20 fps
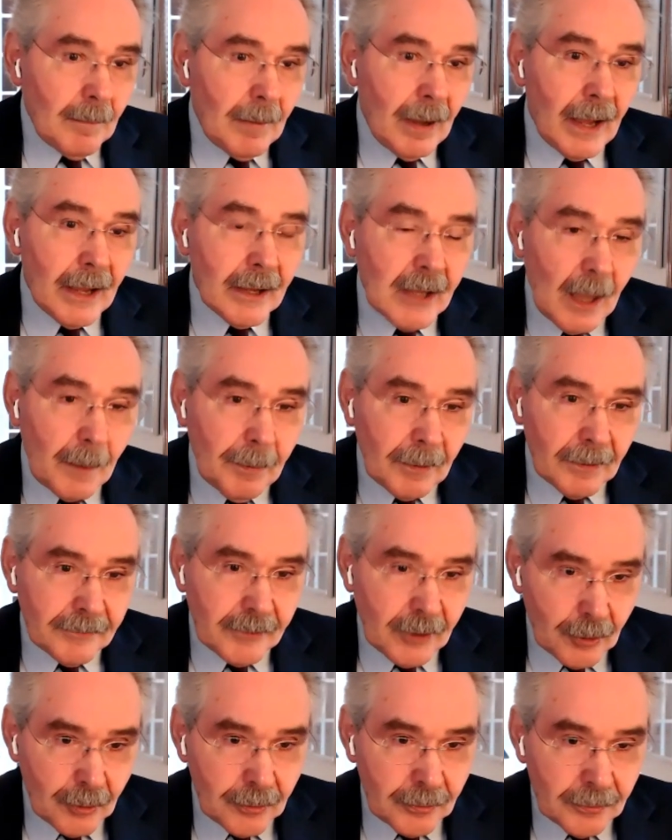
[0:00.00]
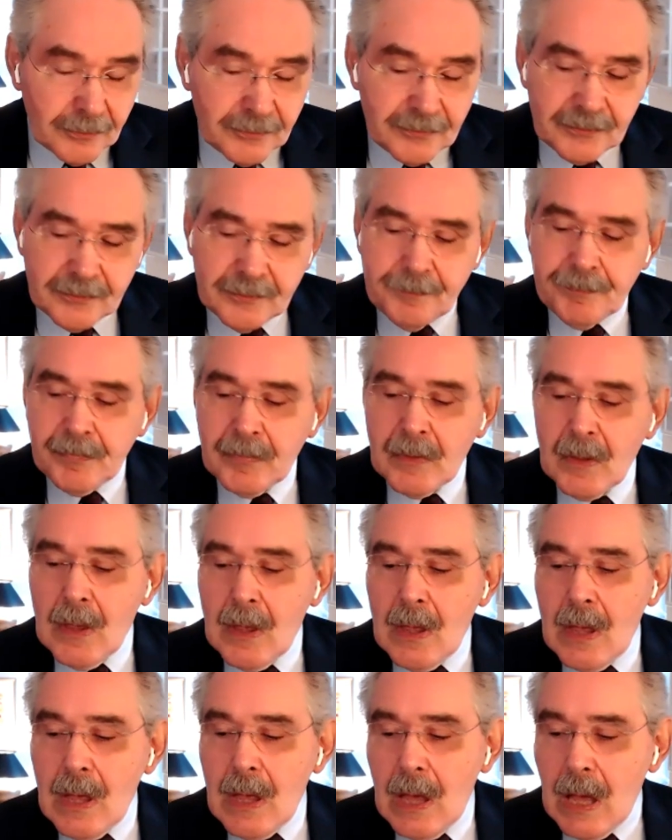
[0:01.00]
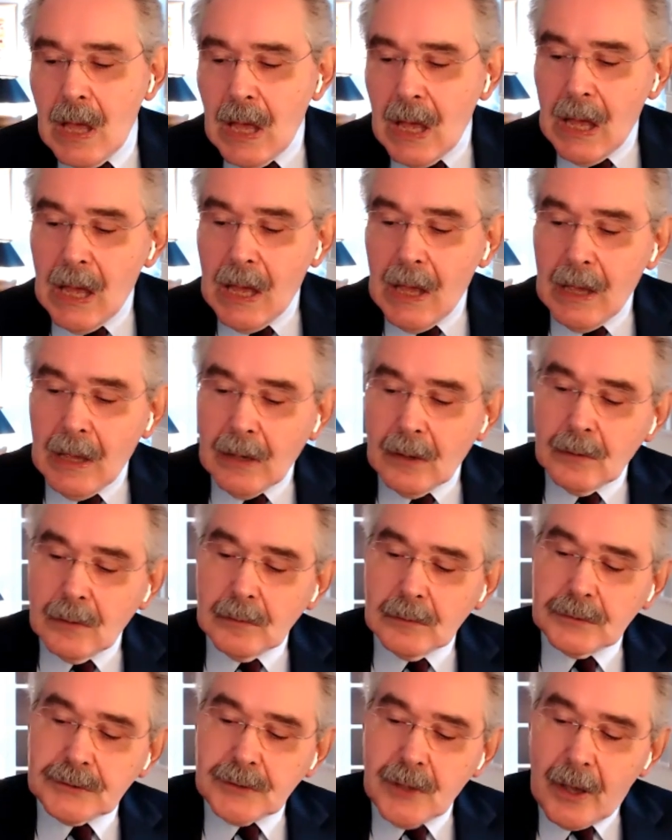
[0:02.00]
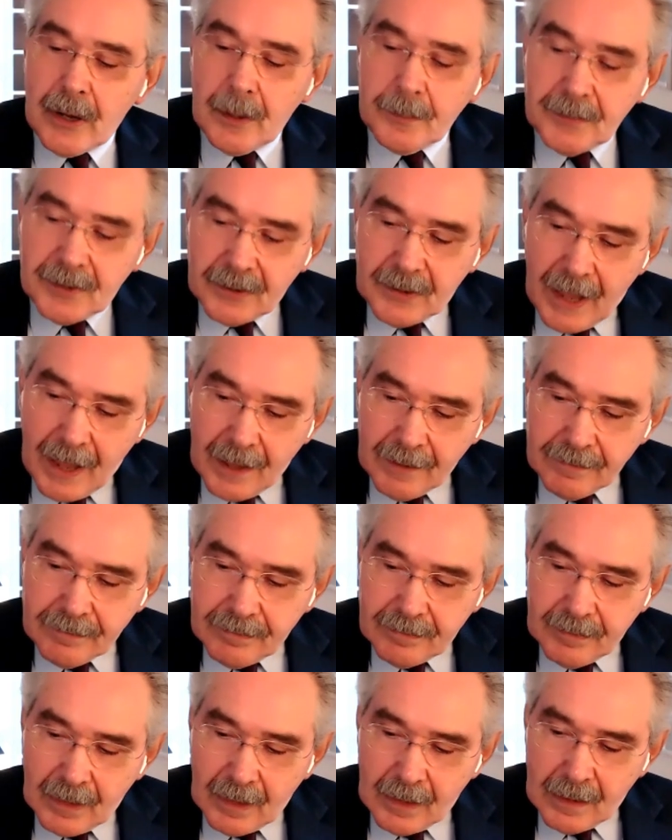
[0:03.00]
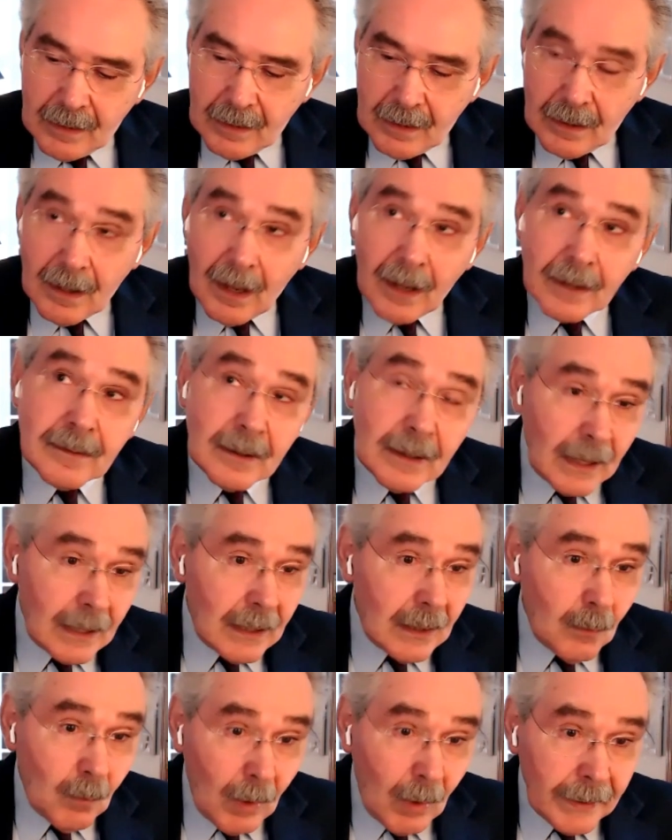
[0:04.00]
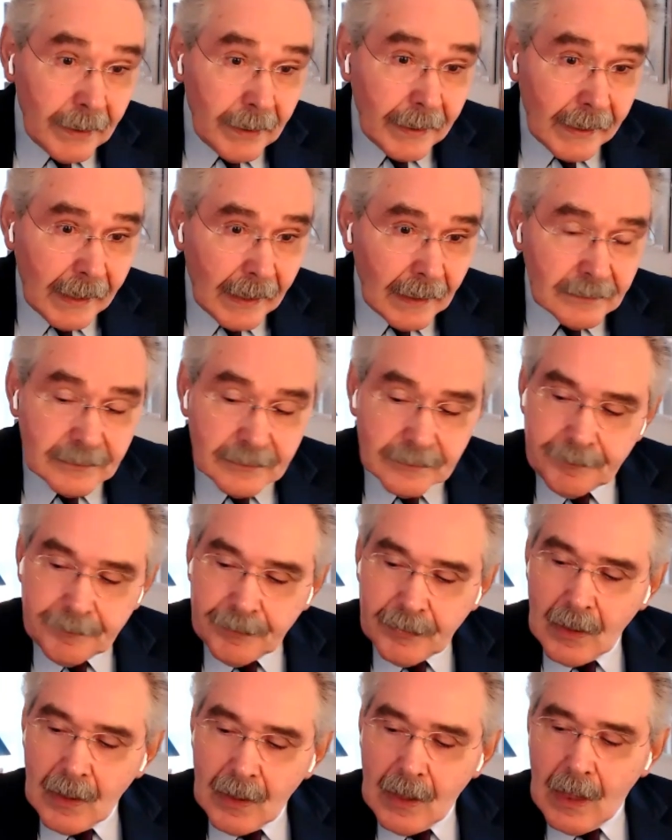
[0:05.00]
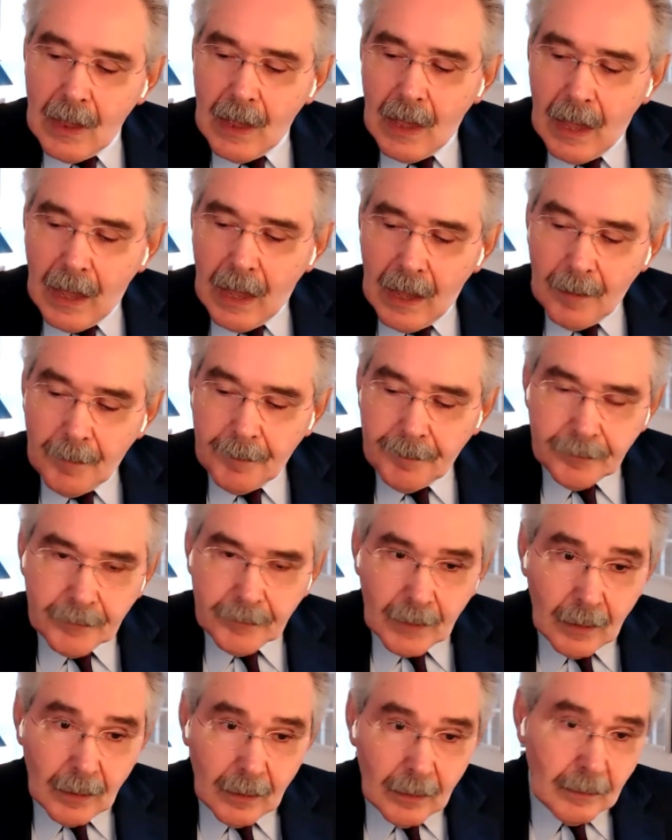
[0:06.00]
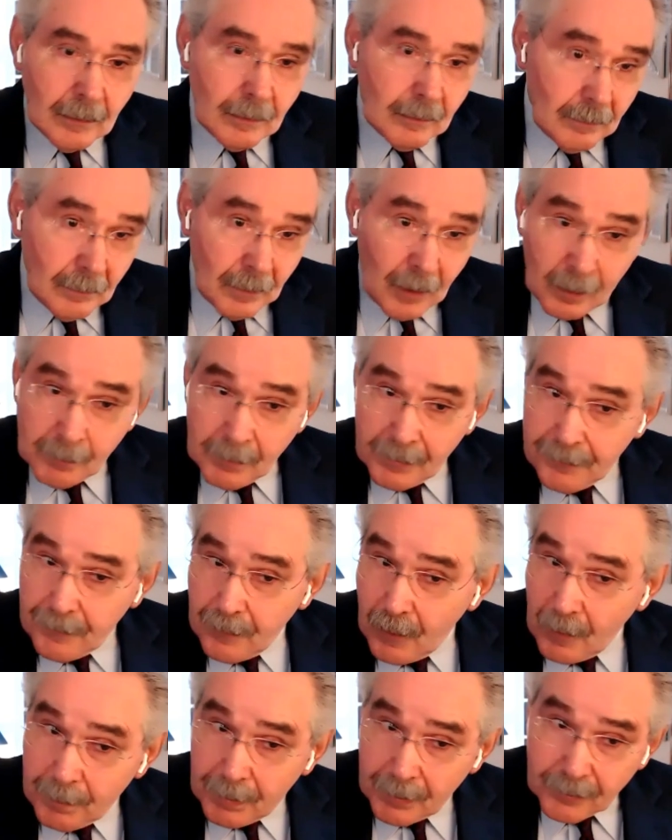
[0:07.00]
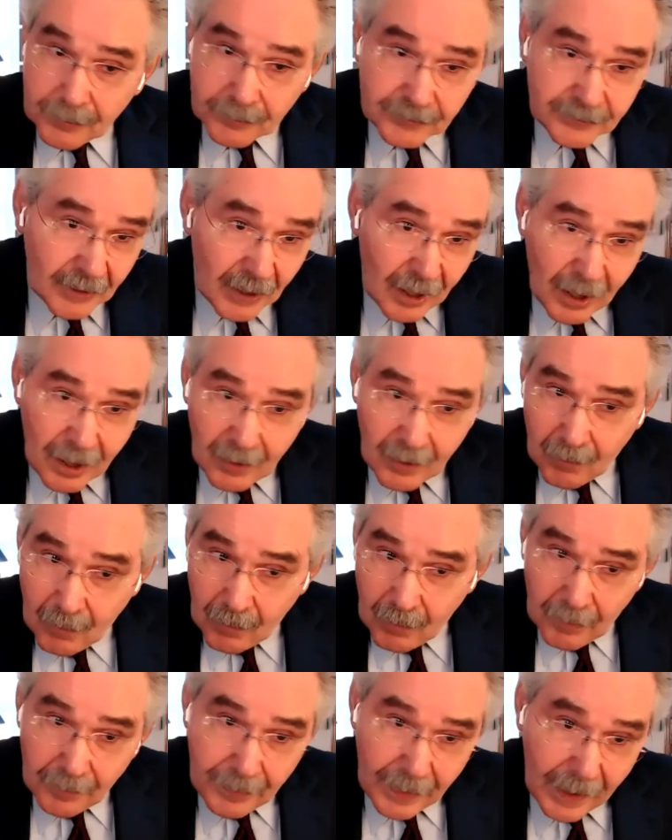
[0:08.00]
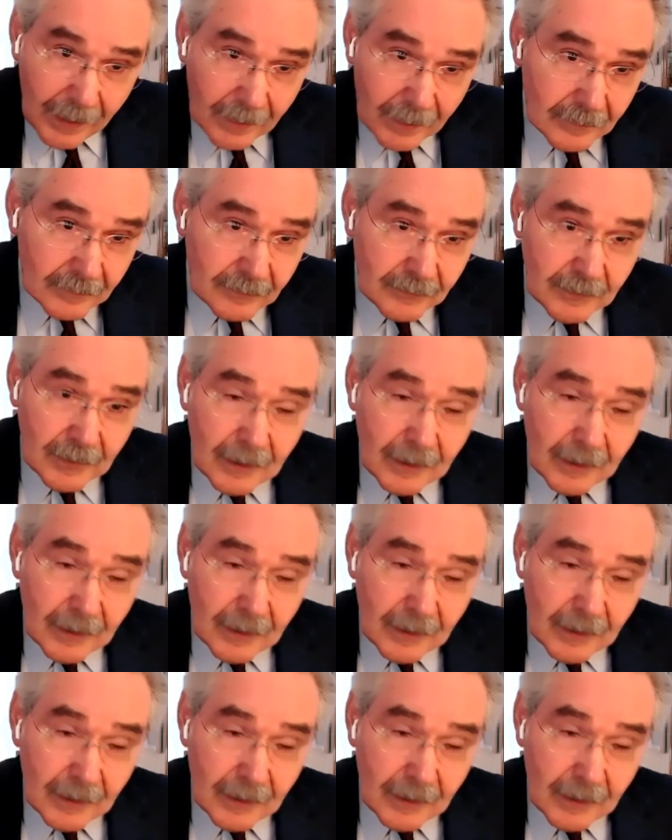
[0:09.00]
by a couple of goons who shot him to death in 1981, I guess. Long before Blue Star, all of that,